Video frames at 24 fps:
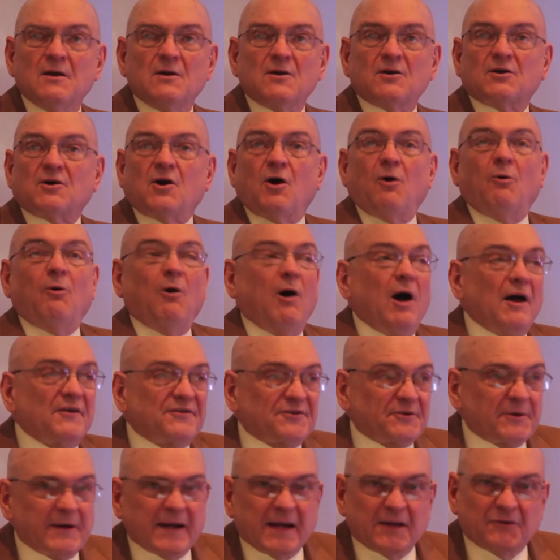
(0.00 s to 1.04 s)

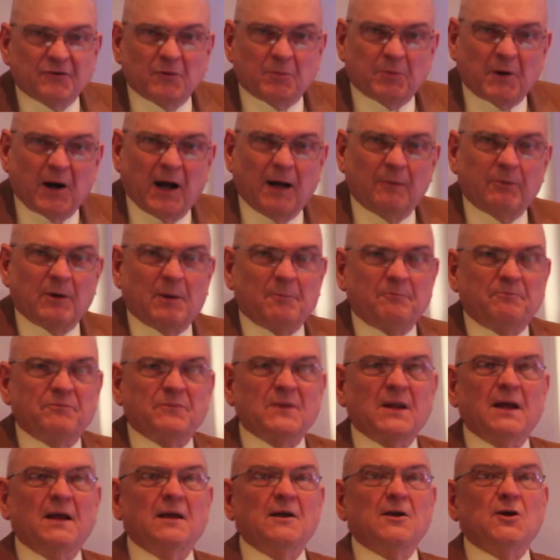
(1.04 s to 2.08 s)
Co-authoring is a problem.
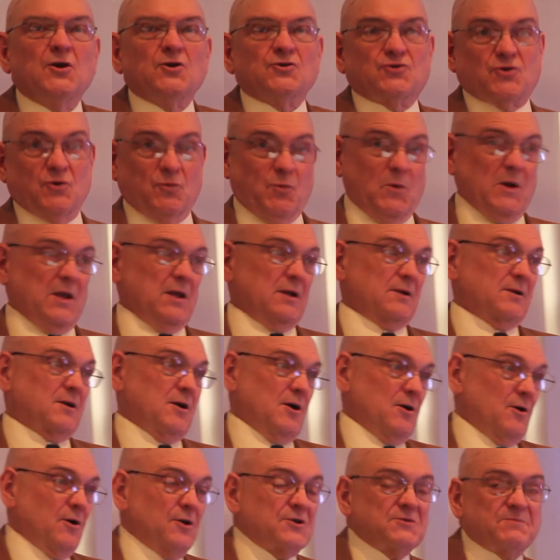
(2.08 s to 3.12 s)
Should we
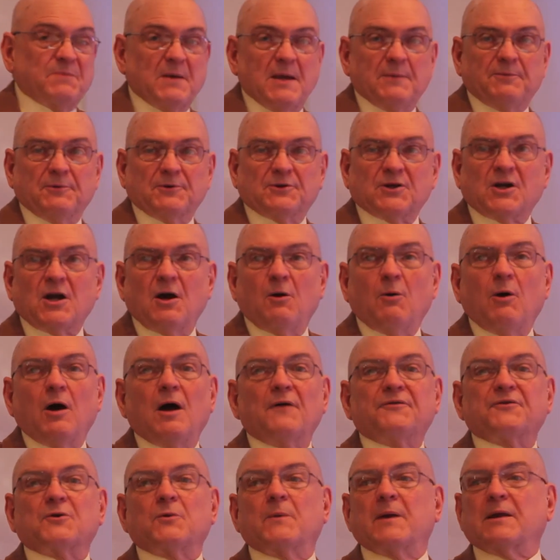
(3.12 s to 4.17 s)
encourage people to
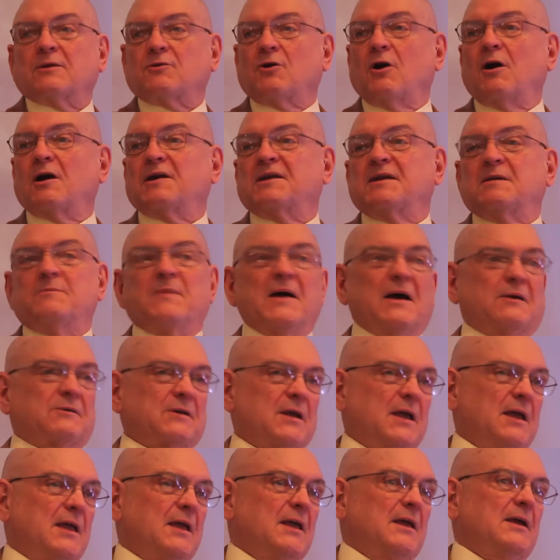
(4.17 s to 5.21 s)
co-author? We're talking about
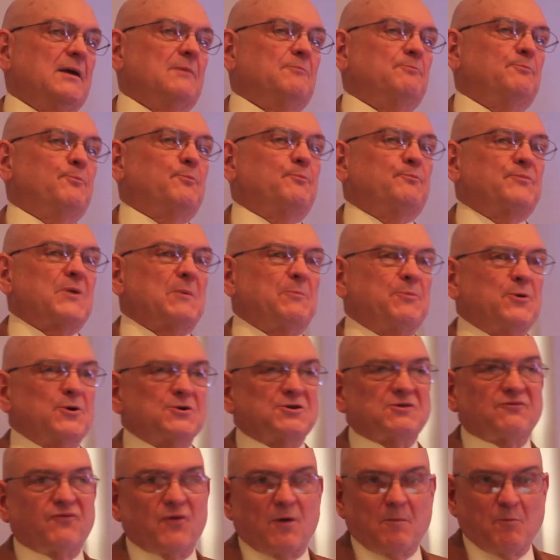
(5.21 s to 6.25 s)
the
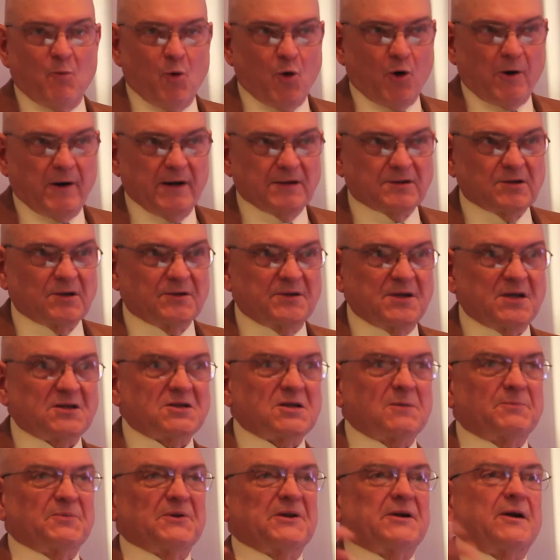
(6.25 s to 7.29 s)
push for more
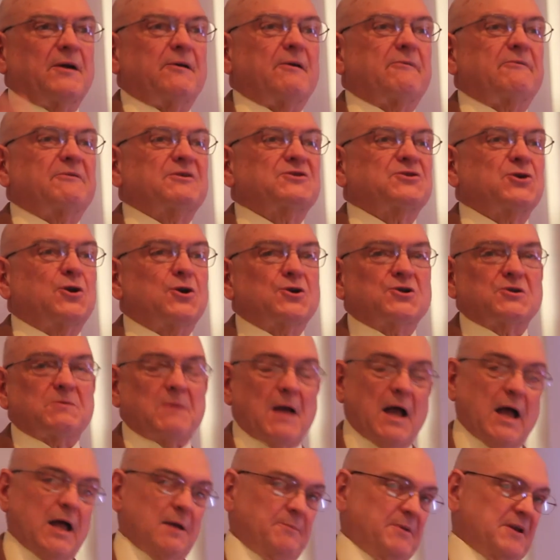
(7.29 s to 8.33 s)
interdisciplinary research.
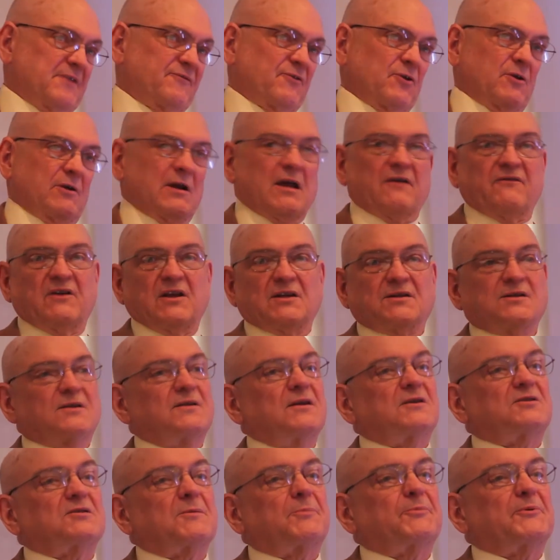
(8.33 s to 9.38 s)
Ah, but if you're going to have
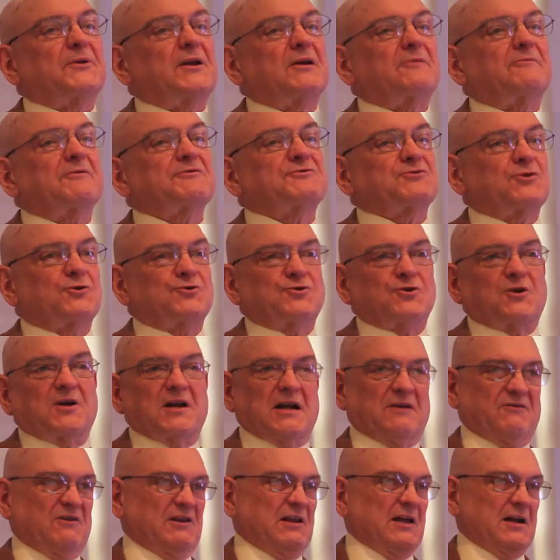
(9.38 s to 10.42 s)
interdisciplinary research, you're going
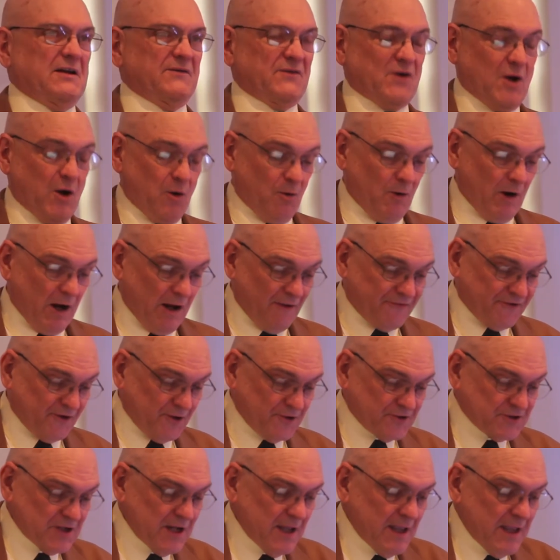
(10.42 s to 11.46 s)
to have a lot of
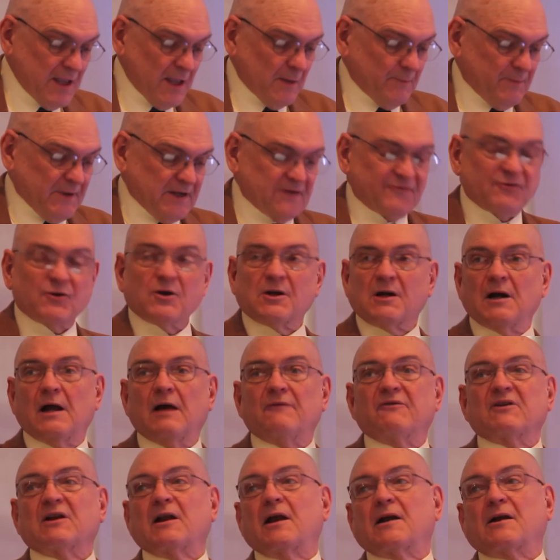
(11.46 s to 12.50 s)
co-authors. But if you're going to
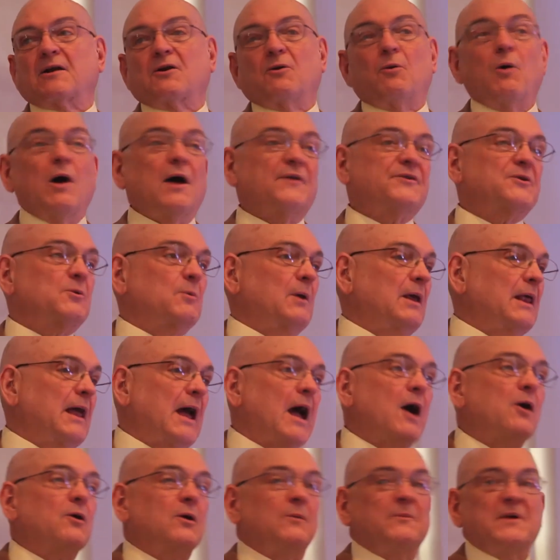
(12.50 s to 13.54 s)
have a lot of co-author, well,
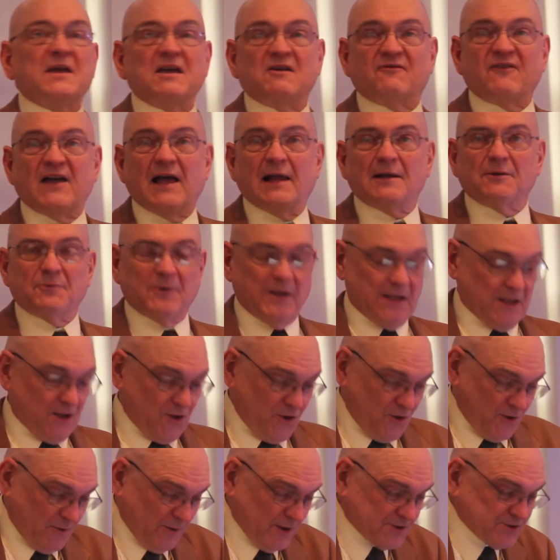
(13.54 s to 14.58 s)
how can we evaluate
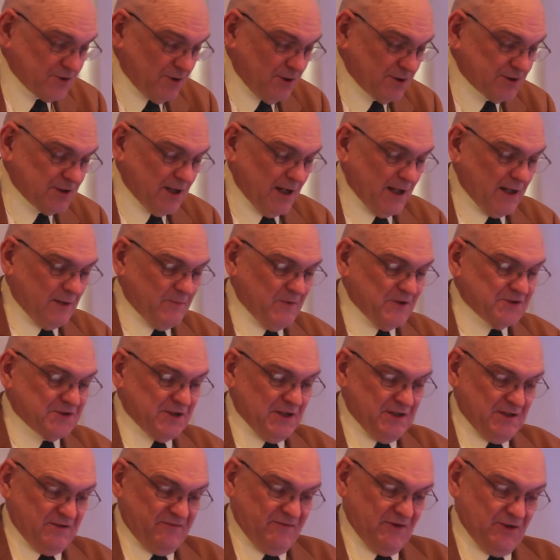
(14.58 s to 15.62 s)
you as an autonomous
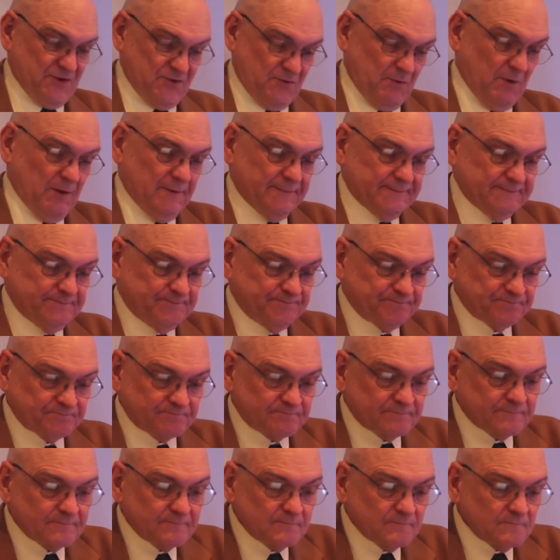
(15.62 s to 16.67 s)
individual?
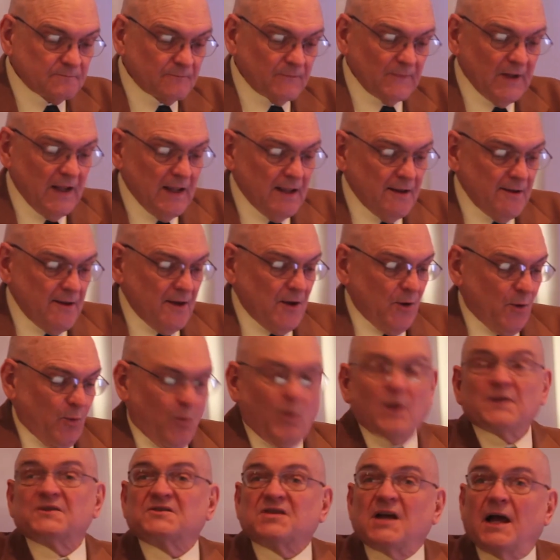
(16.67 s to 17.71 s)

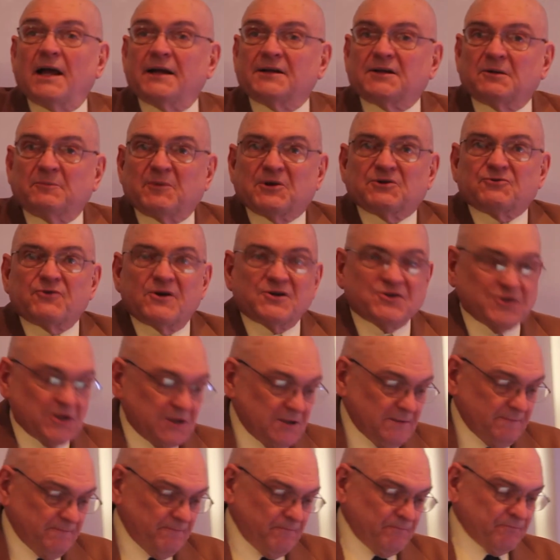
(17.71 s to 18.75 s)
One
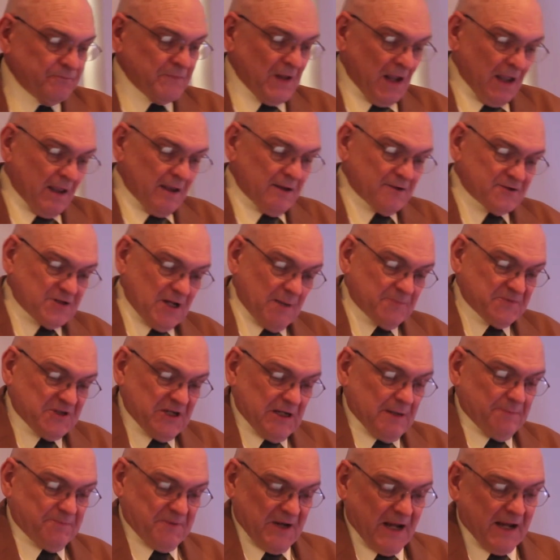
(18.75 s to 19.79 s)
scientometrician sums
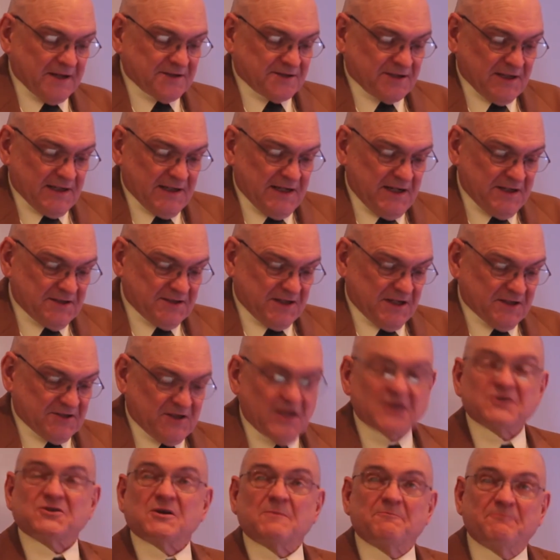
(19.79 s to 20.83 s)
it up nicely. He says,
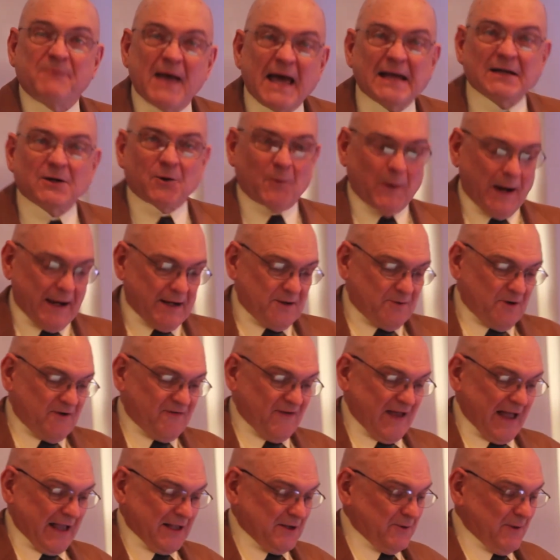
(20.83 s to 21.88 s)
there's a better way to
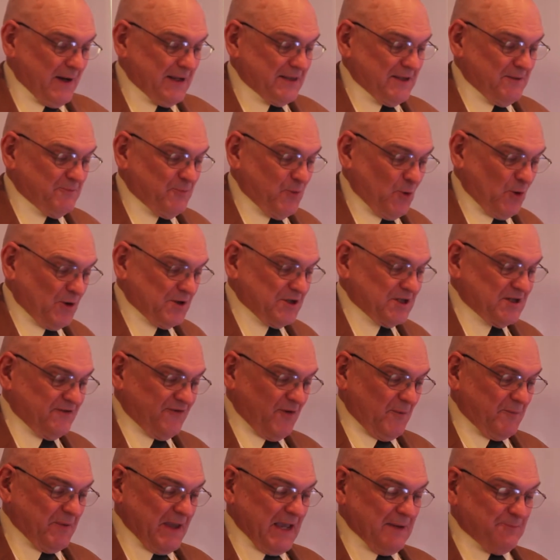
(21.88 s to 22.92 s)
evaluate the importance of
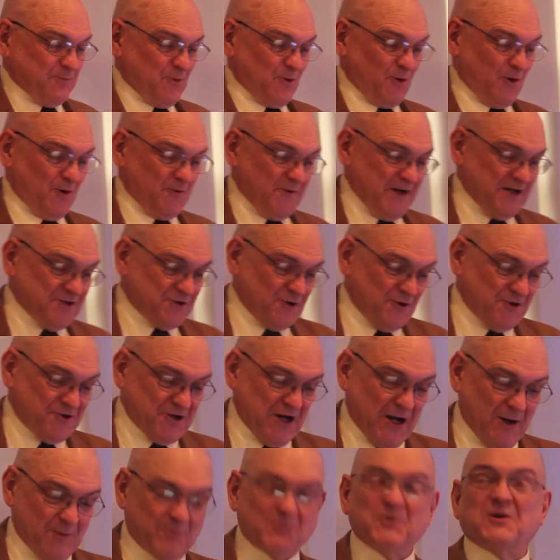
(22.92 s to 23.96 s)
a paper or
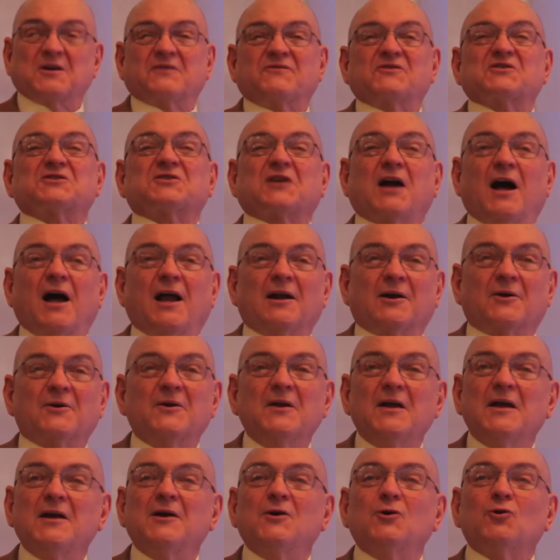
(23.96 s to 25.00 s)
research output of a scholar.
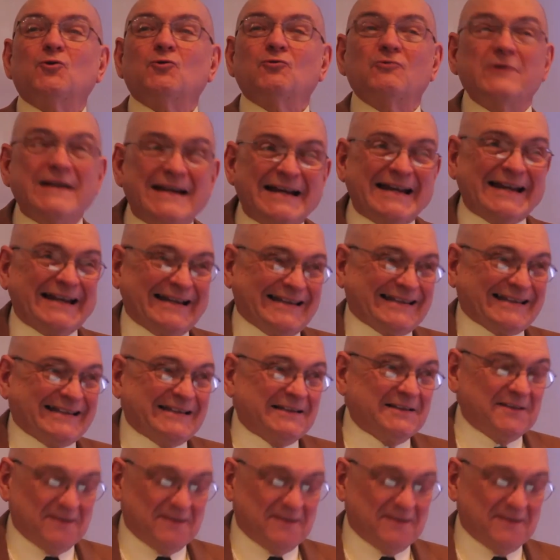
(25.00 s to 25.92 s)
Read it.